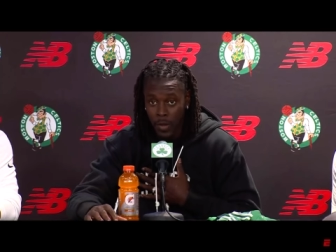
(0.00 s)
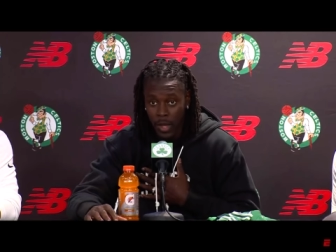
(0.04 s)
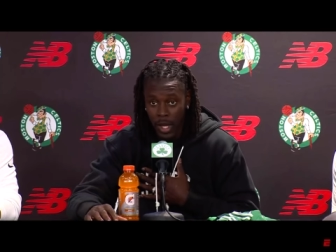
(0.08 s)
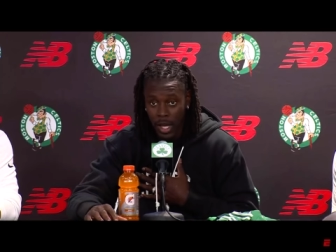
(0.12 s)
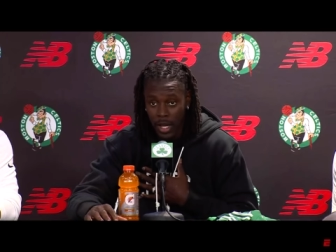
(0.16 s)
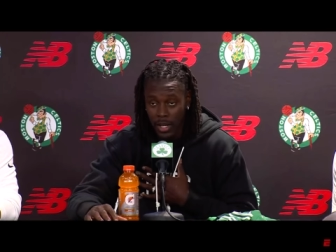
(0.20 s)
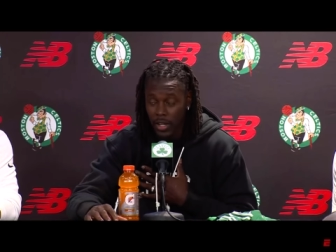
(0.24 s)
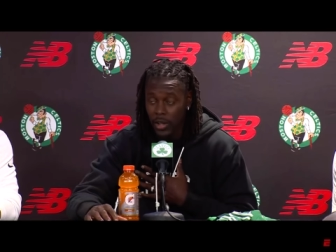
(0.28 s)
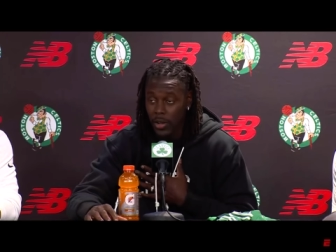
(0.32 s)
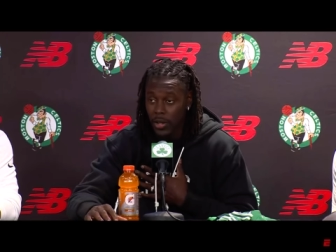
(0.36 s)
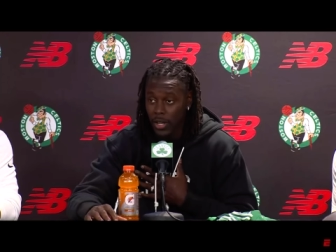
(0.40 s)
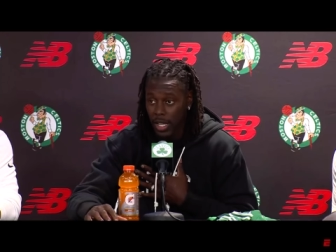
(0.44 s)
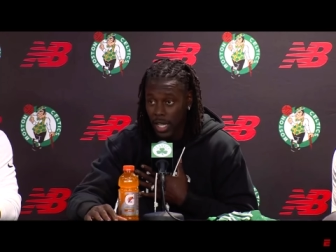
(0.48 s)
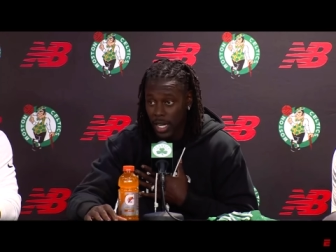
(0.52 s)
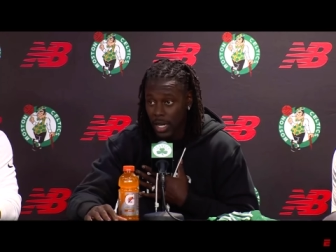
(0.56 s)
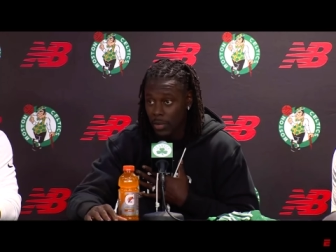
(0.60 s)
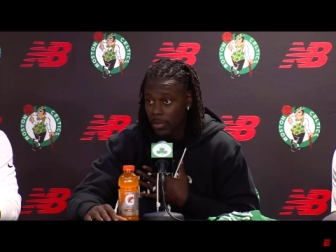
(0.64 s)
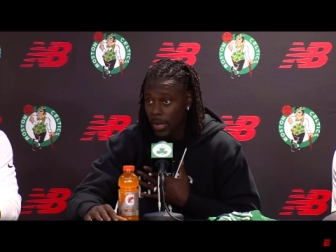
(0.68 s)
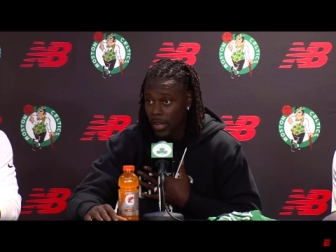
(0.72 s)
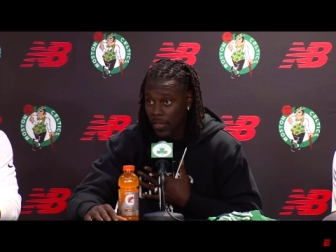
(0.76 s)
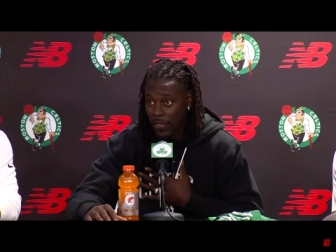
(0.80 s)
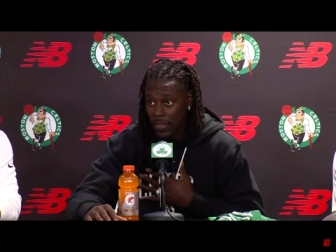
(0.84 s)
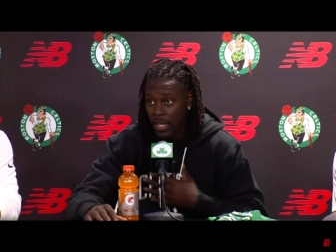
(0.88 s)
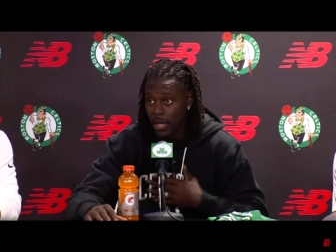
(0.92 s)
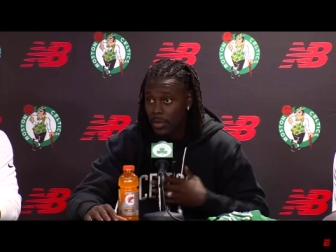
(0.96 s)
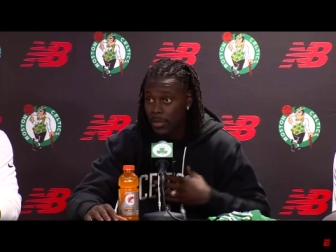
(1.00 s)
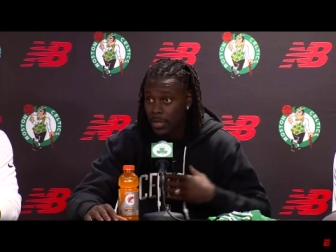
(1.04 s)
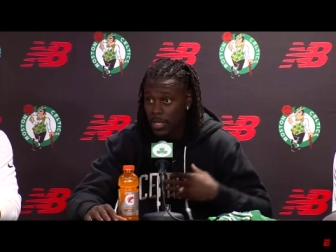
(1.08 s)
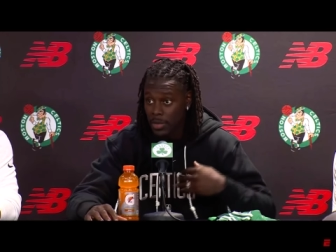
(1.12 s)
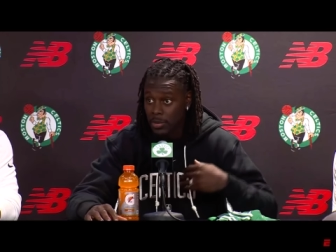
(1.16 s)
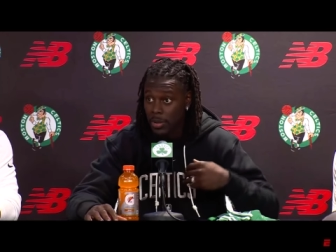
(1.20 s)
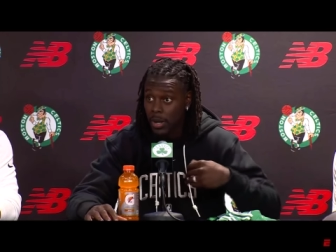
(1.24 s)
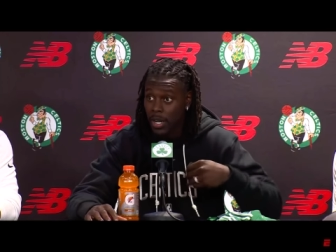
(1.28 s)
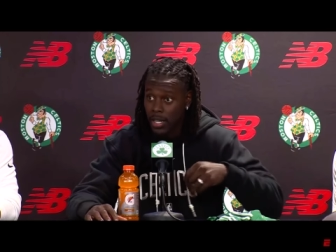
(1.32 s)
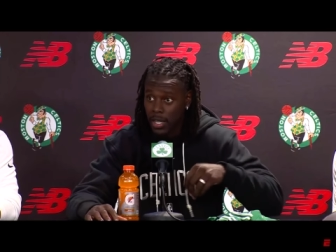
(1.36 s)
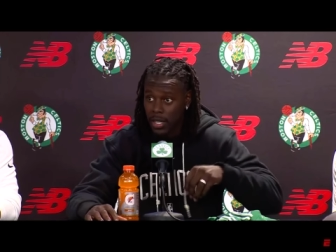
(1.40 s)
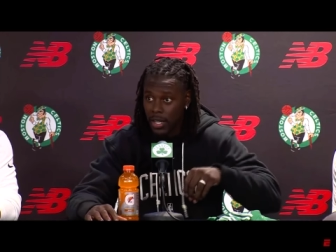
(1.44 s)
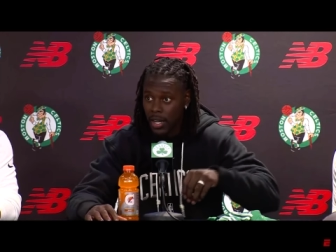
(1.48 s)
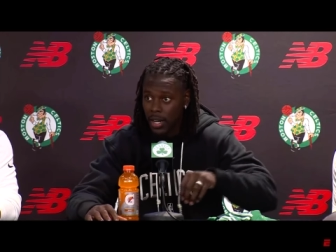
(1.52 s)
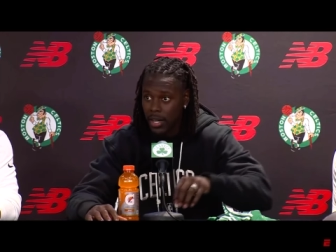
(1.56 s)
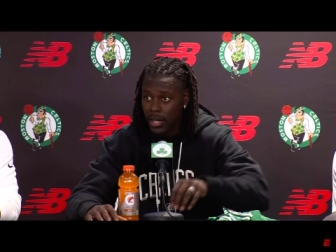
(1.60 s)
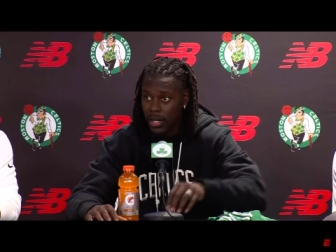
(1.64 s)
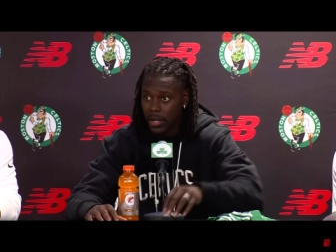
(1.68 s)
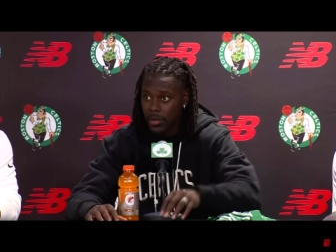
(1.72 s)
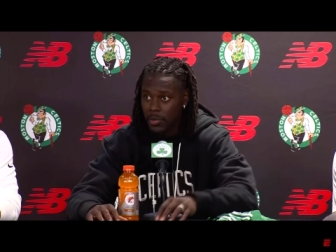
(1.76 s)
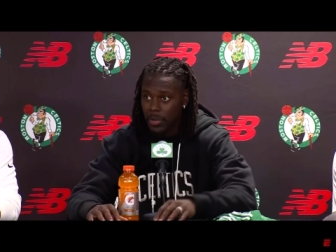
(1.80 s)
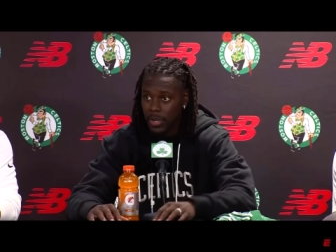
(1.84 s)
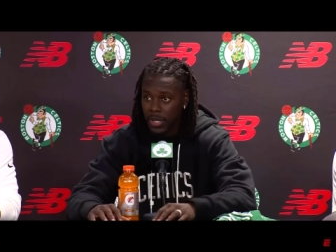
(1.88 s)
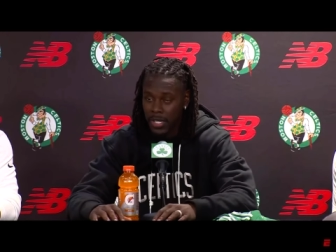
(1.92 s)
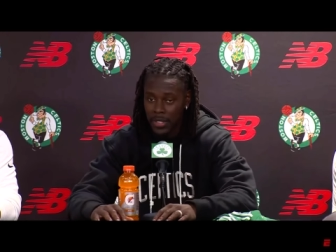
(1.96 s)
I know a lot of my family's probably
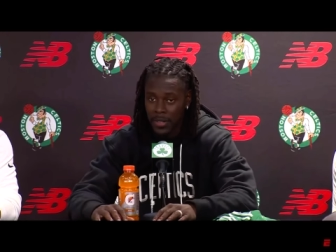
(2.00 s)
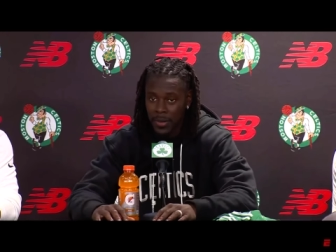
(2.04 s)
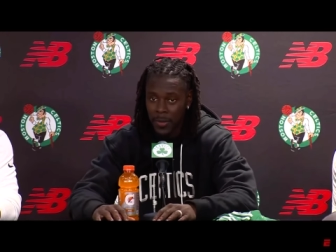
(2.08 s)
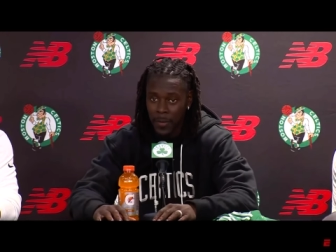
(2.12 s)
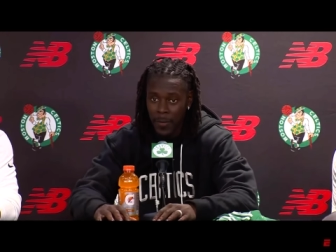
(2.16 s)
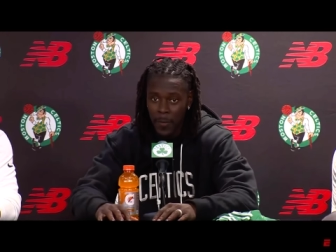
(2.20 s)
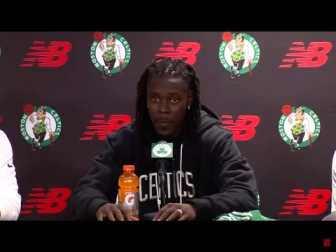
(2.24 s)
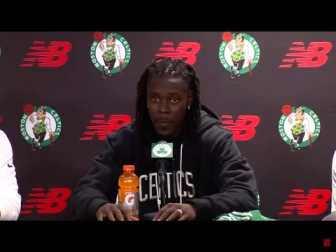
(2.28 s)
hurt, but.